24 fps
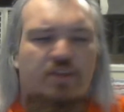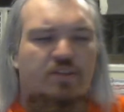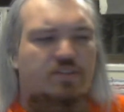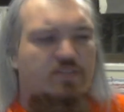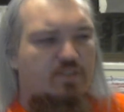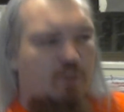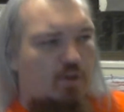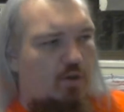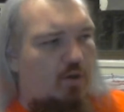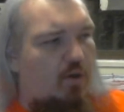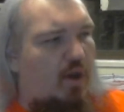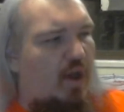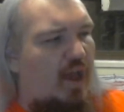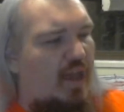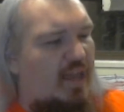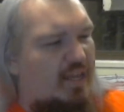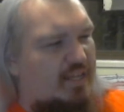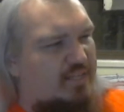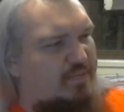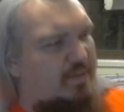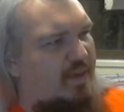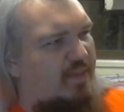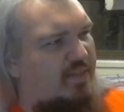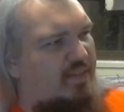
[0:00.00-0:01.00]
So I
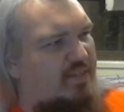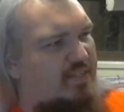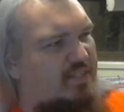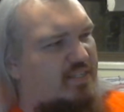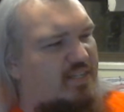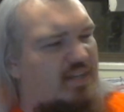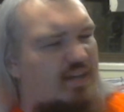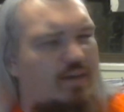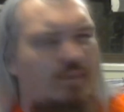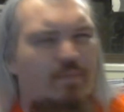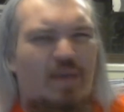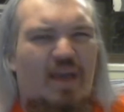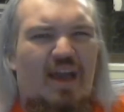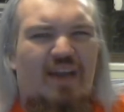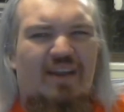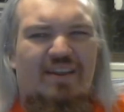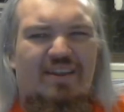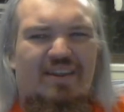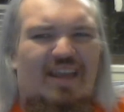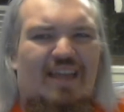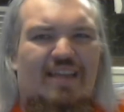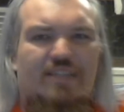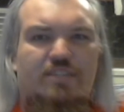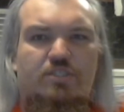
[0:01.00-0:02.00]
expect this to come out
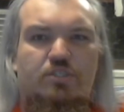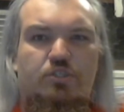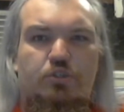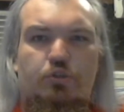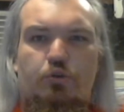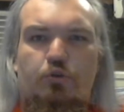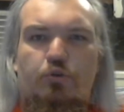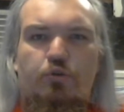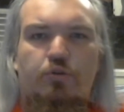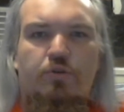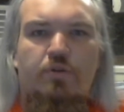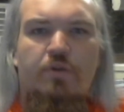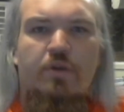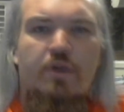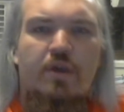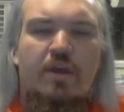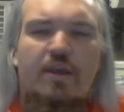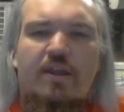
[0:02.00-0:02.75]
at, like, June.